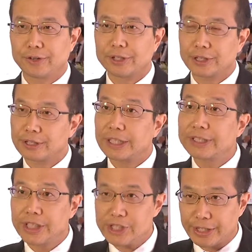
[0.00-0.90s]
certain
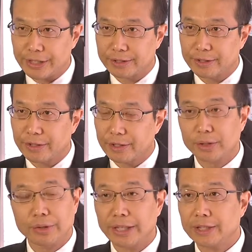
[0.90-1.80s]
conditions.
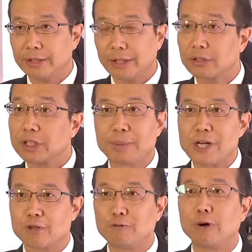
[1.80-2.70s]
So it's not
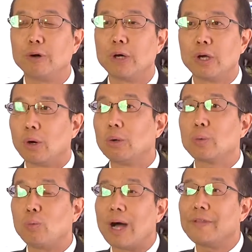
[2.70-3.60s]
special for
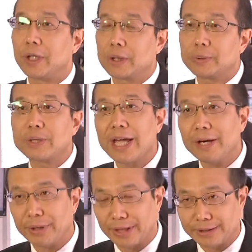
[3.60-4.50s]
only one or two
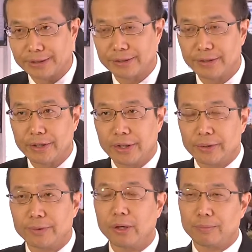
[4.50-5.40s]
carriers.
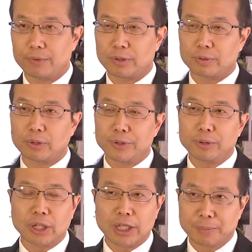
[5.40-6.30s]
Now, the
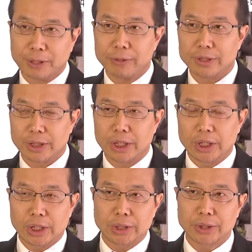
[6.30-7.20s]
user experience
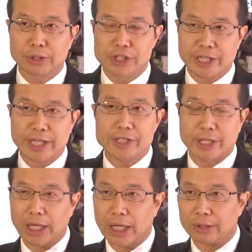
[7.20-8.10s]
could change
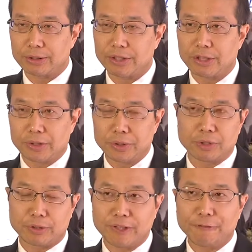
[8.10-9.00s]
a lot.
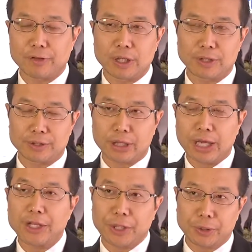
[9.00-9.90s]
If
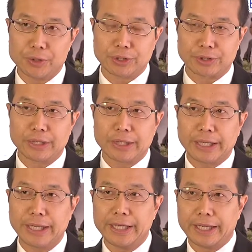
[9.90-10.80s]
an user,
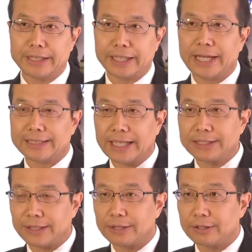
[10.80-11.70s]
he is
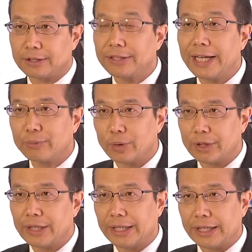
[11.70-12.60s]
accessing the
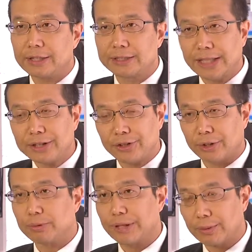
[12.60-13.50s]
network in the center
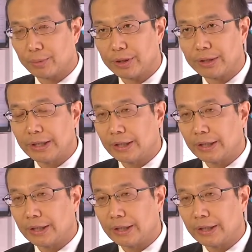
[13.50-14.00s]
of the network,